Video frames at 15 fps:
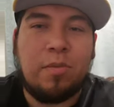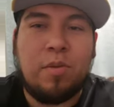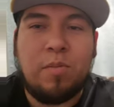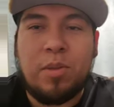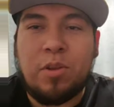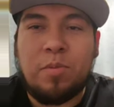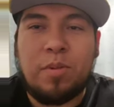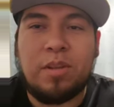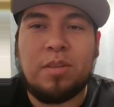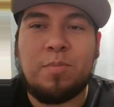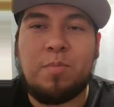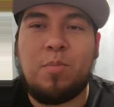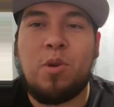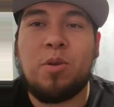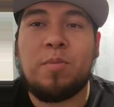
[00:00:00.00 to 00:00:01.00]
we've been opening up
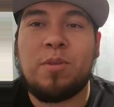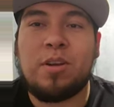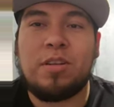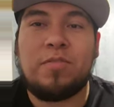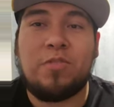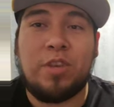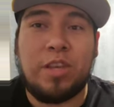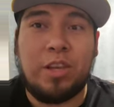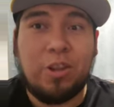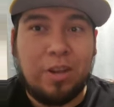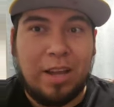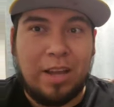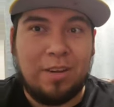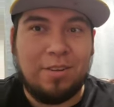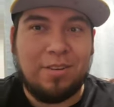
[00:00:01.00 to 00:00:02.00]
Pokemon cards for a year now.